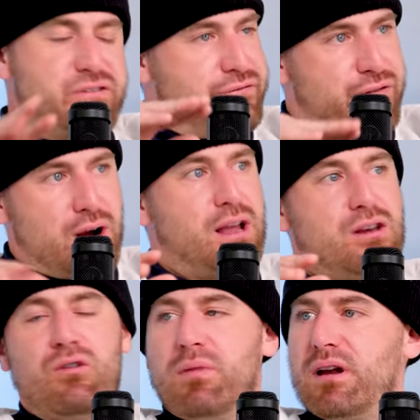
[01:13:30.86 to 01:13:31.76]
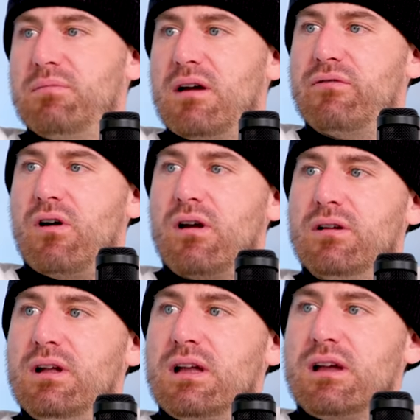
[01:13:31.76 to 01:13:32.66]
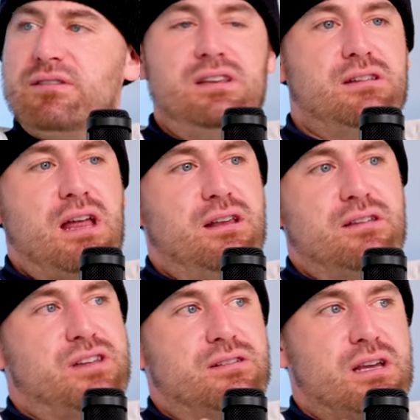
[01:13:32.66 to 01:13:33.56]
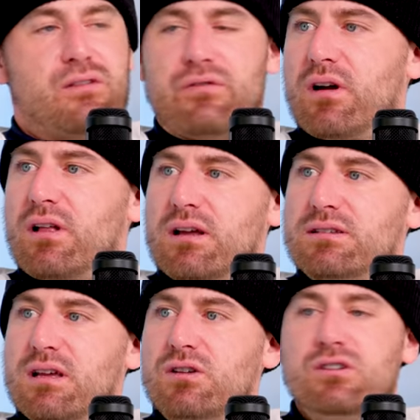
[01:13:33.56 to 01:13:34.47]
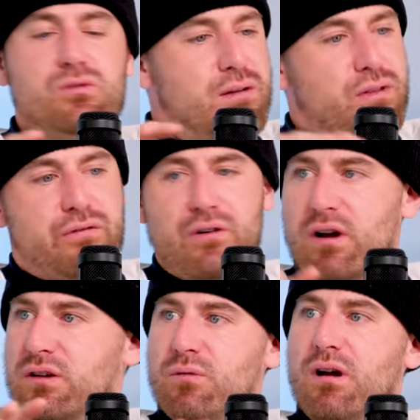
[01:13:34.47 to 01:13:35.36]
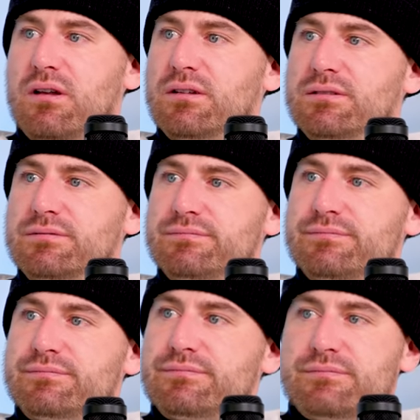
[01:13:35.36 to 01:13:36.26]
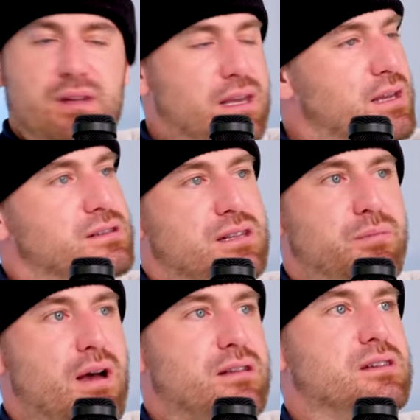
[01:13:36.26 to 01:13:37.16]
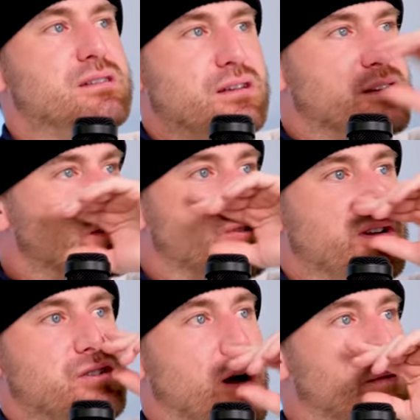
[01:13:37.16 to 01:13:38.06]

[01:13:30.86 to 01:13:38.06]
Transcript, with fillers: There's fucking nobody by far because he Dana just doesn't give a fuck. Like I said, you can do whatever the fuck you want. He's the best. He is the best, and he's done such a great